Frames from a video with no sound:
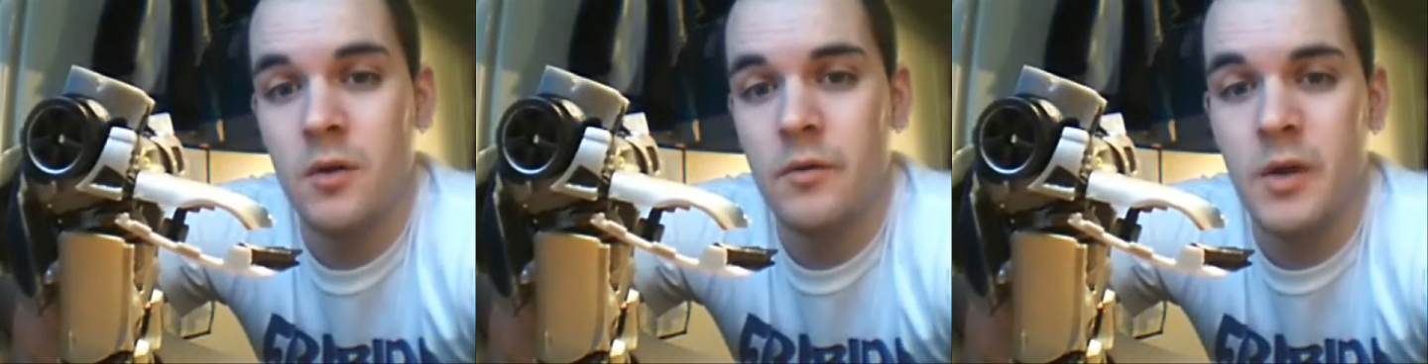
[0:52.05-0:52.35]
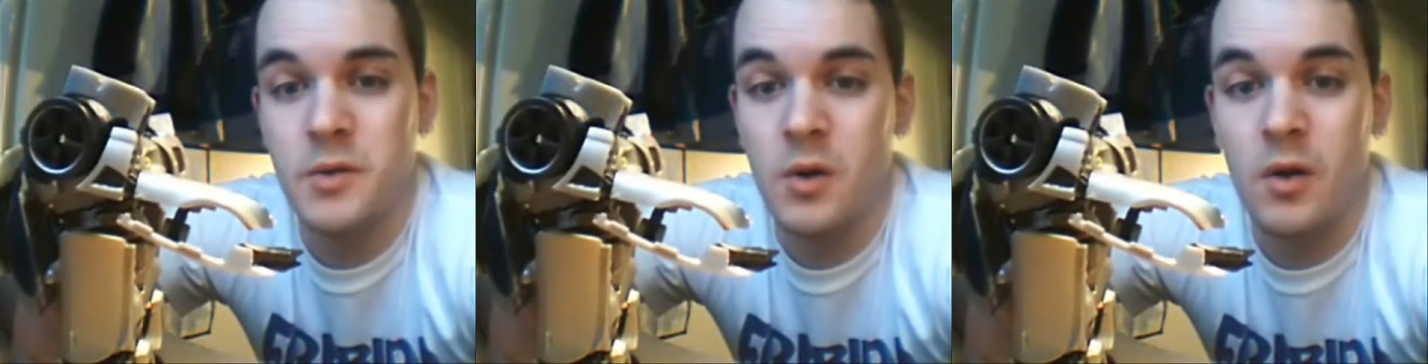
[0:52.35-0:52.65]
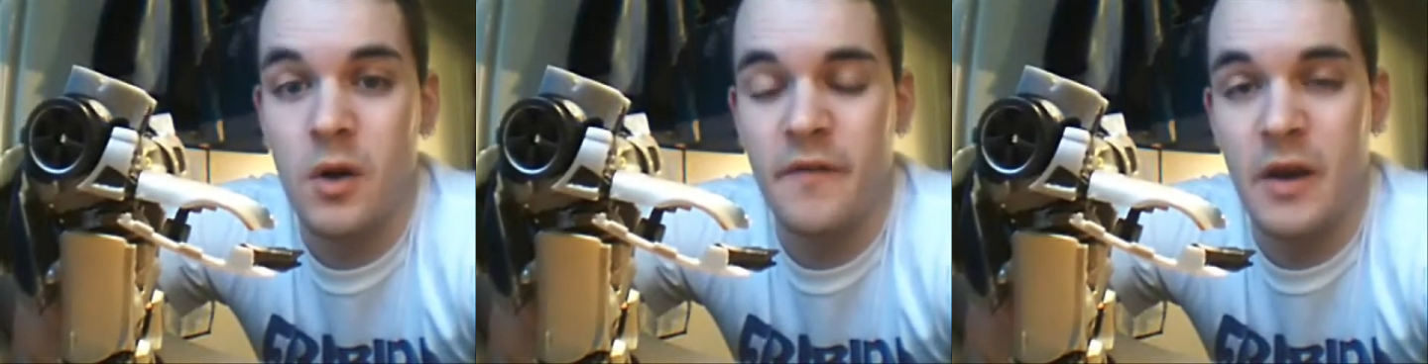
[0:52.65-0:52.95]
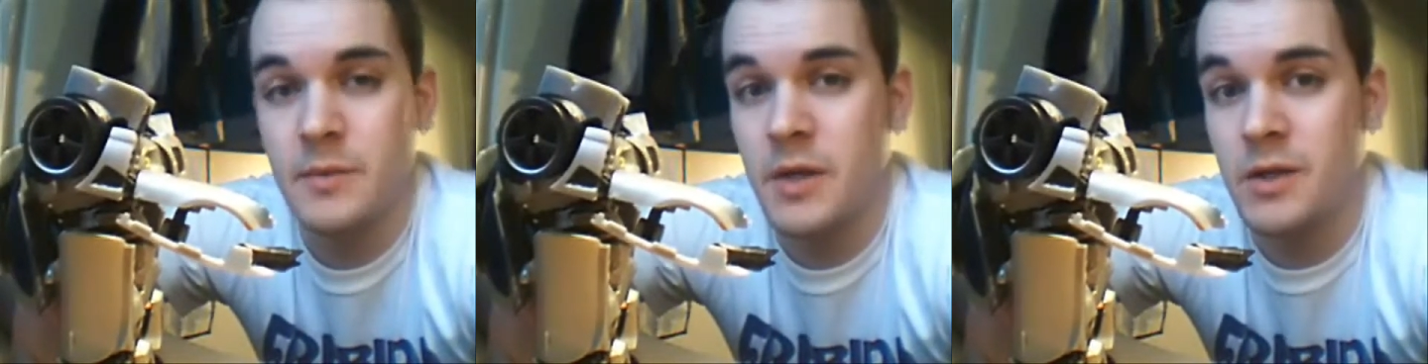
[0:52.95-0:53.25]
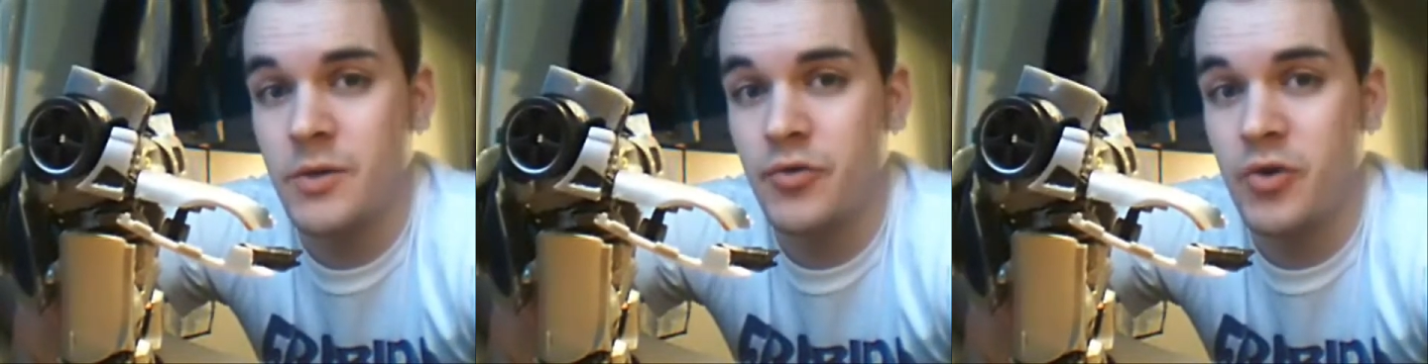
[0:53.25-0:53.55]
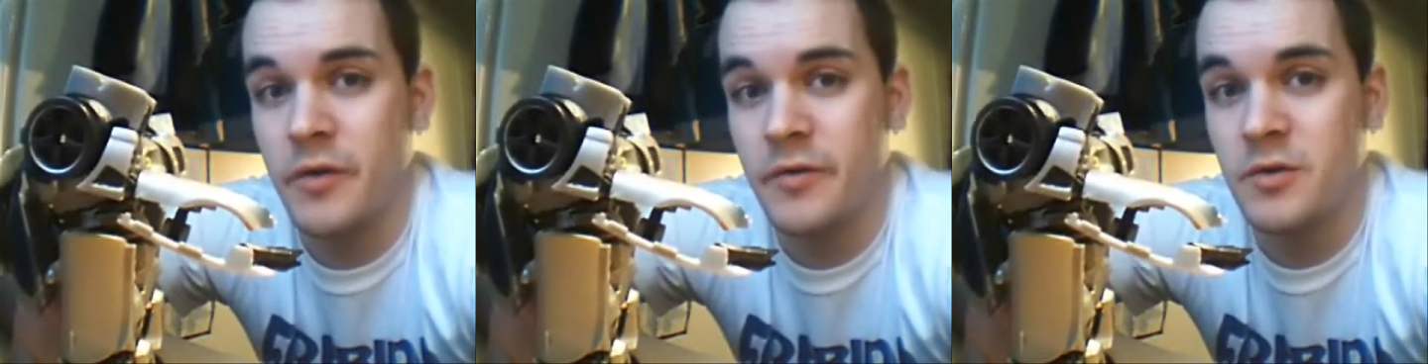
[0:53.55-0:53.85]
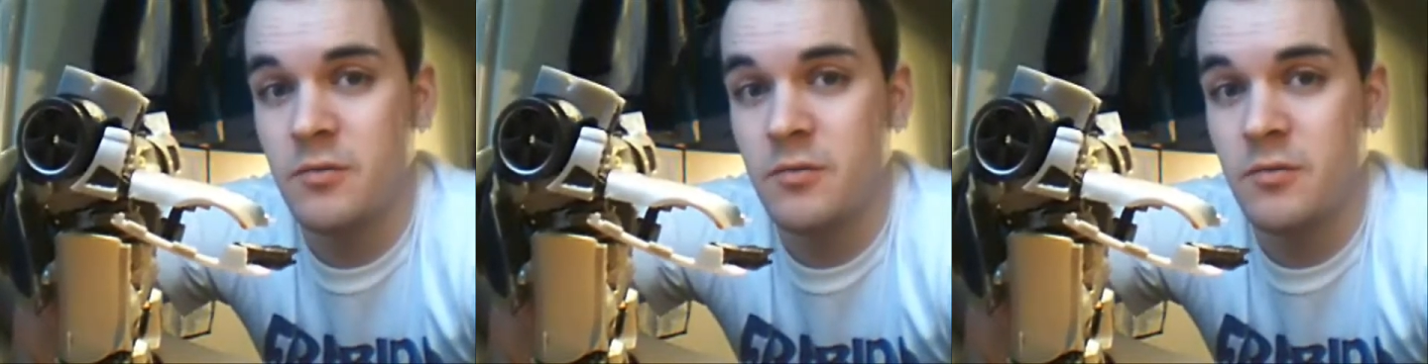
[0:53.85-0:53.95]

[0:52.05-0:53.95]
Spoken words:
They also look like Phillips head screwdrivers.